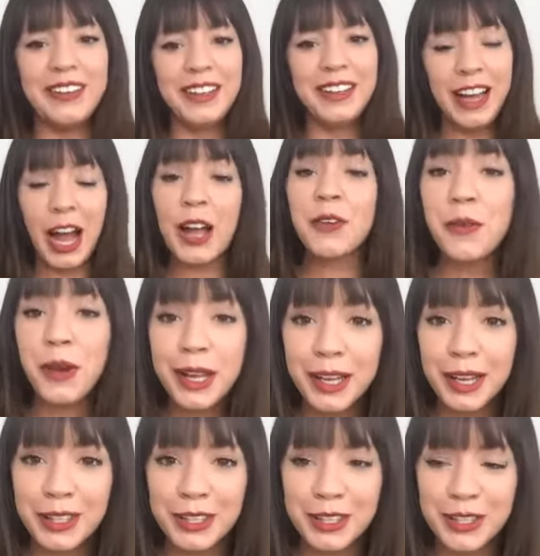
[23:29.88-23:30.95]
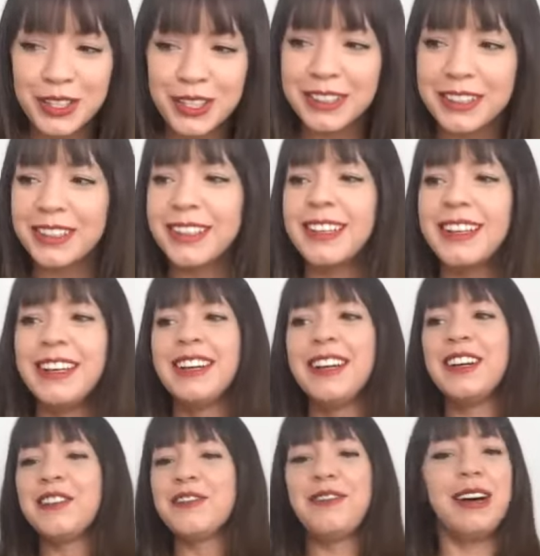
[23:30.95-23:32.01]
i wish
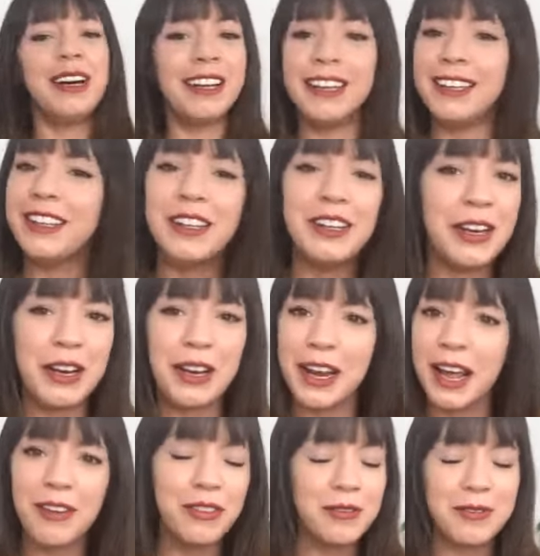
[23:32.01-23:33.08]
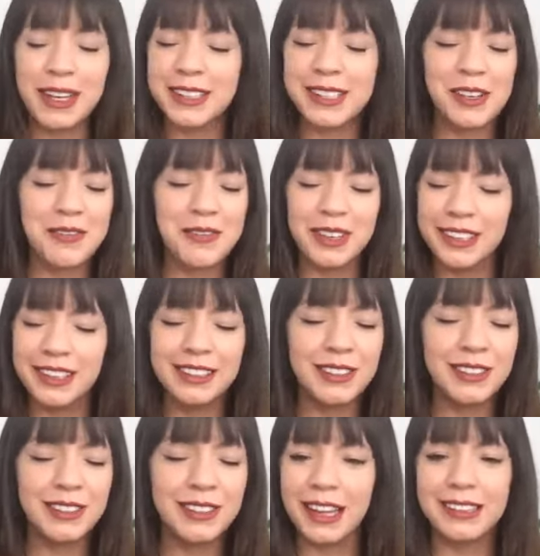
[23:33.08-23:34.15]
but never met someone
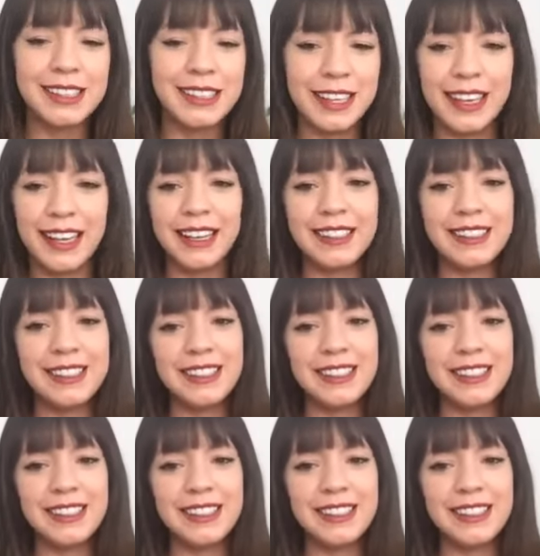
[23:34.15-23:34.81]
where that's the case